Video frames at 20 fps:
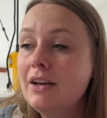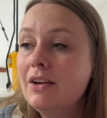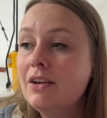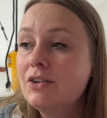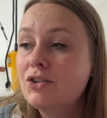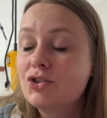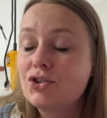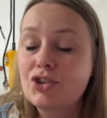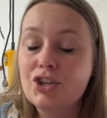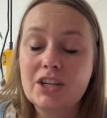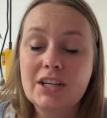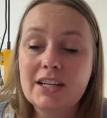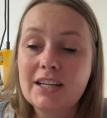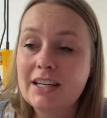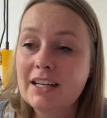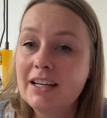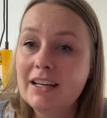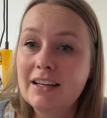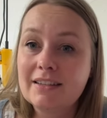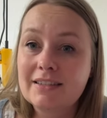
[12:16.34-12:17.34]

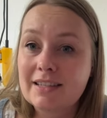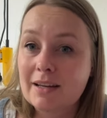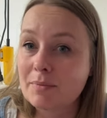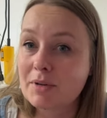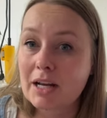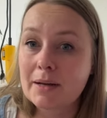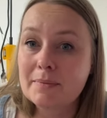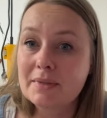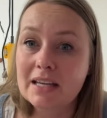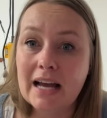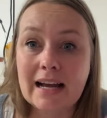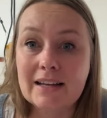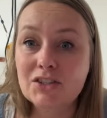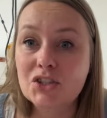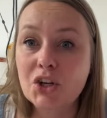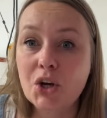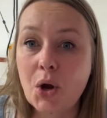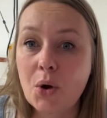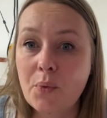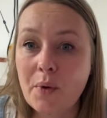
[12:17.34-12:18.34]
she sometimes has
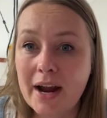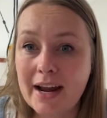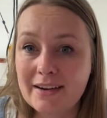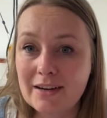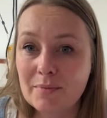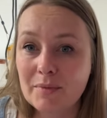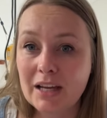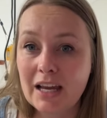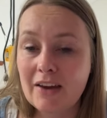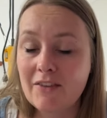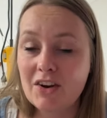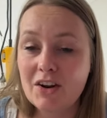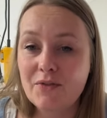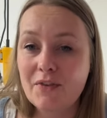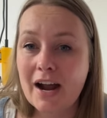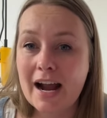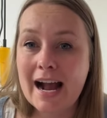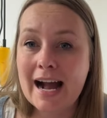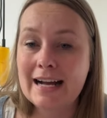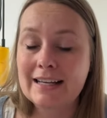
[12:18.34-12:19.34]
to go randomly. Even if
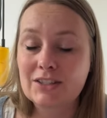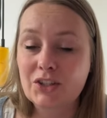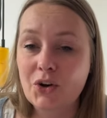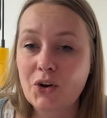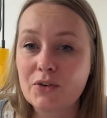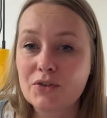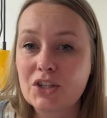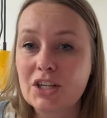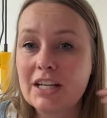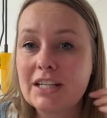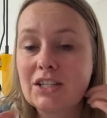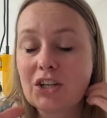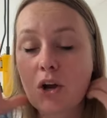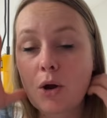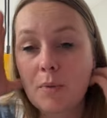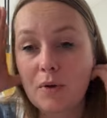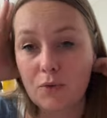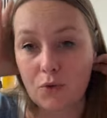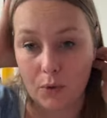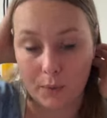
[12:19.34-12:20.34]
I ask her if she needs to go
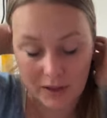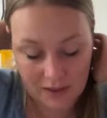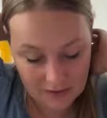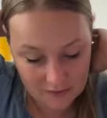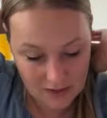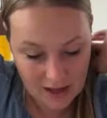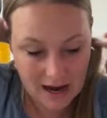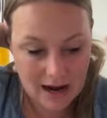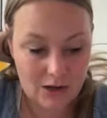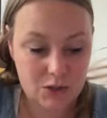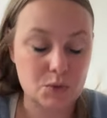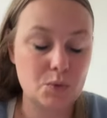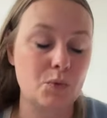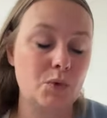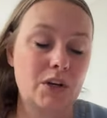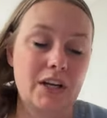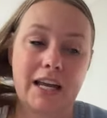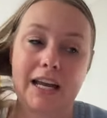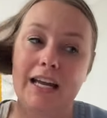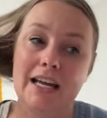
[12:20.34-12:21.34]
before we leave the house,
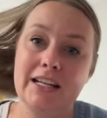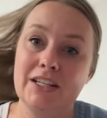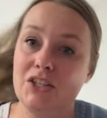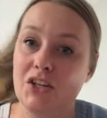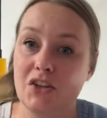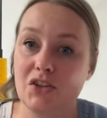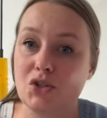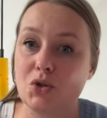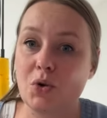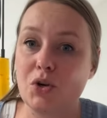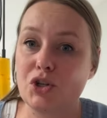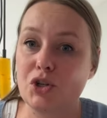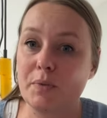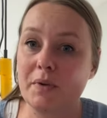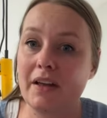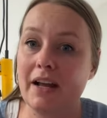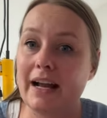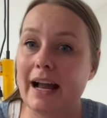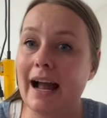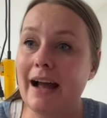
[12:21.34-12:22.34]
we'll get into the store and she'll be
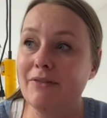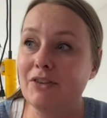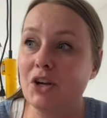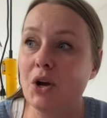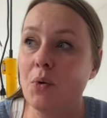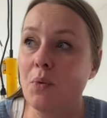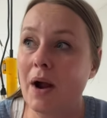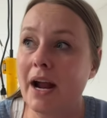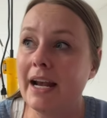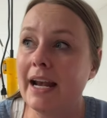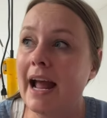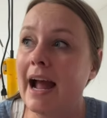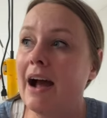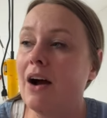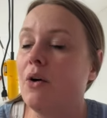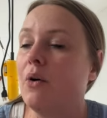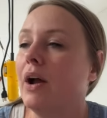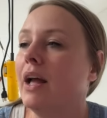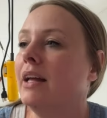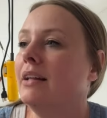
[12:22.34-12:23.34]
like, I have to go right
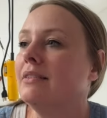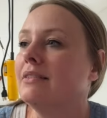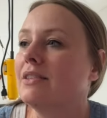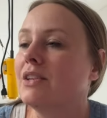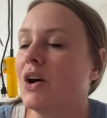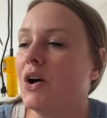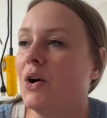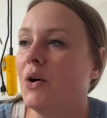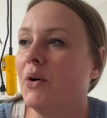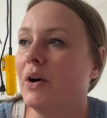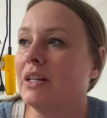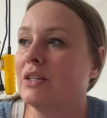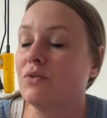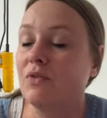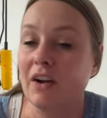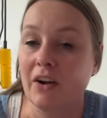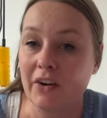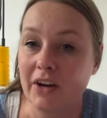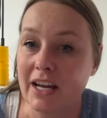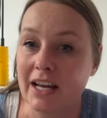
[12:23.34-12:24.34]
now. And so it's
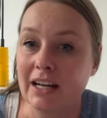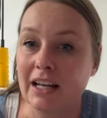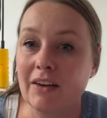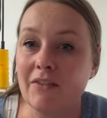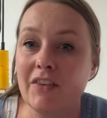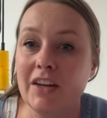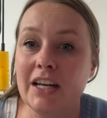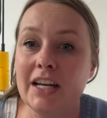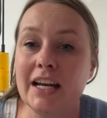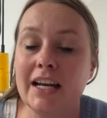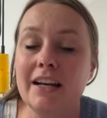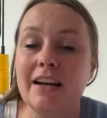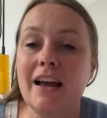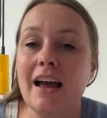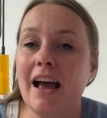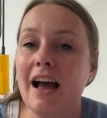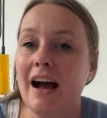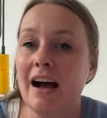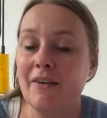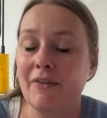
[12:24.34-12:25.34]
very inconvenient.
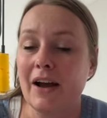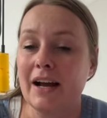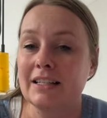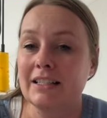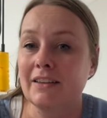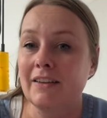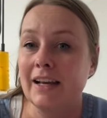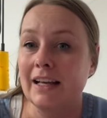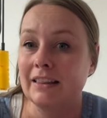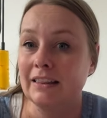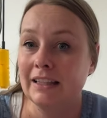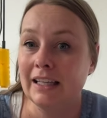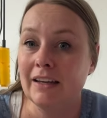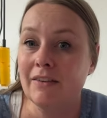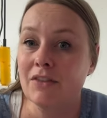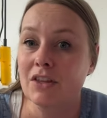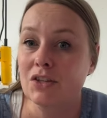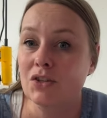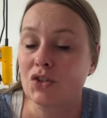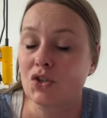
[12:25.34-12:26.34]
I've had to like
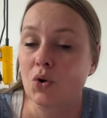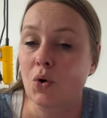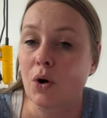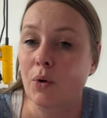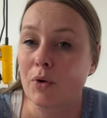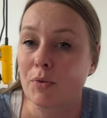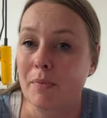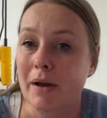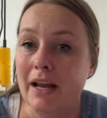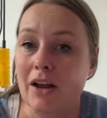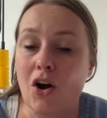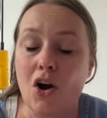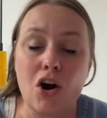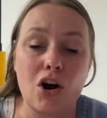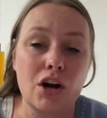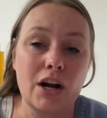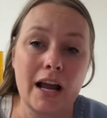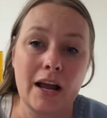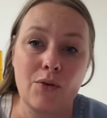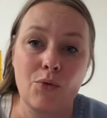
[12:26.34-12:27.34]
leave the store with my
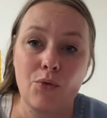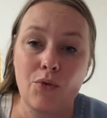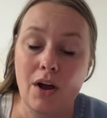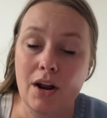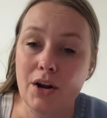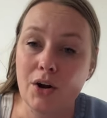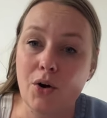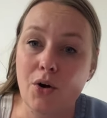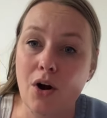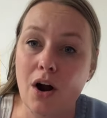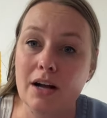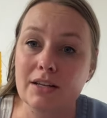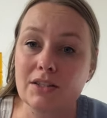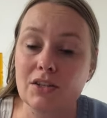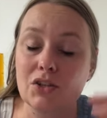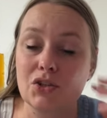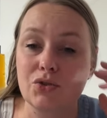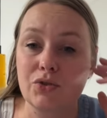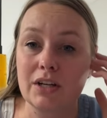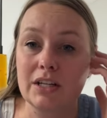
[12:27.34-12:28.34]
cart and run across the
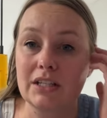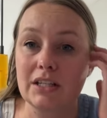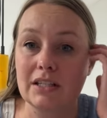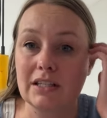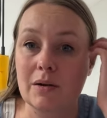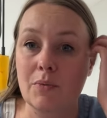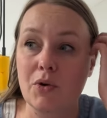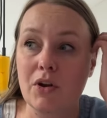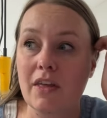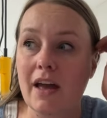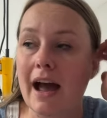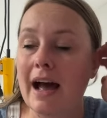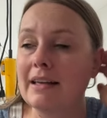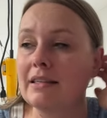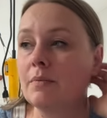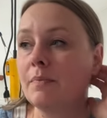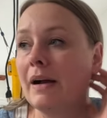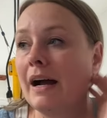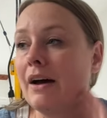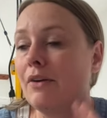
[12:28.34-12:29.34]
street to somewhere that has
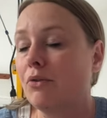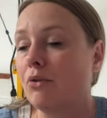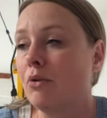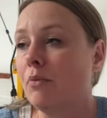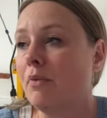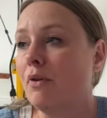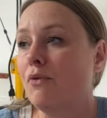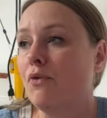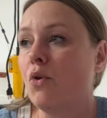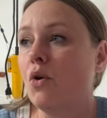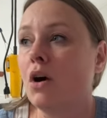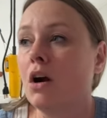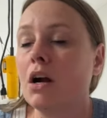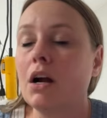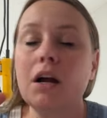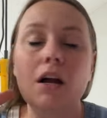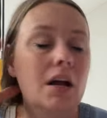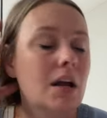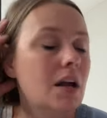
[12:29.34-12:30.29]
a bathroom before.